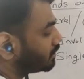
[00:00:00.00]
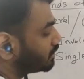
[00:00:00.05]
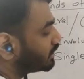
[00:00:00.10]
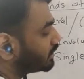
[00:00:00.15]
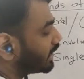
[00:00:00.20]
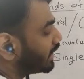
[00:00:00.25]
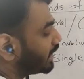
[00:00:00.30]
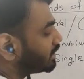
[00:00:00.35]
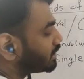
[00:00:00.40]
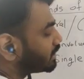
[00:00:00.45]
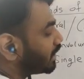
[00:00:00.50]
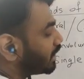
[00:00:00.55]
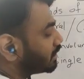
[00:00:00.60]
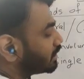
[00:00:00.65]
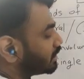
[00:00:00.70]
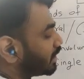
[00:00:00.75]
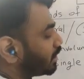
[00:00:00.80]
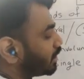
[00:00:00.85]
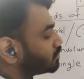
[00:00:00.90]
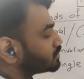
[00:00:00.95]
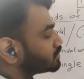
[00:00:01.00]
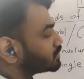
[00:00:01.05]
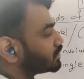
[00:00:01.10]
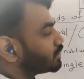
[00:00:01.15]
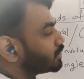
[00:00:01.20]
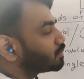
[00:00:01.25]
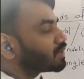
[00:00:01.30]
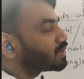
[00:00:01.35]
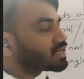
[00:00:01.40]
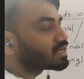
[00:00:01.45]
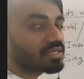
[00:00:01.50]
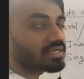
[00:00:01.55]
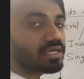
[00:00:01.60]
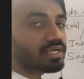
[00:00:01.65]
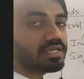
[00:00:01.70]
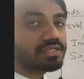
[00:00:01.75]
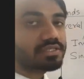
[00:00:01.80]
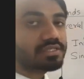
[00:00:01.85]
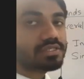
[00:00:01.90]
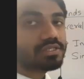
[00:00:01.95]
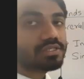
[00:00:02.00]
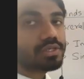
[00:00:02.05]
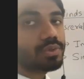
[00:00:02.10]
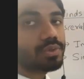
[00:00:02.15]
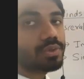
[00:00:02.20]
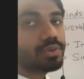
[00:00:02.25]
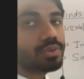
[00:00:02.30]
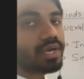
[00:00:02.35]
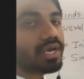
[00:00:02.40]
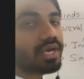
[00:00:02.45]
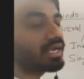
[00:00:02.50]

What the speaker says: that allows the muscles to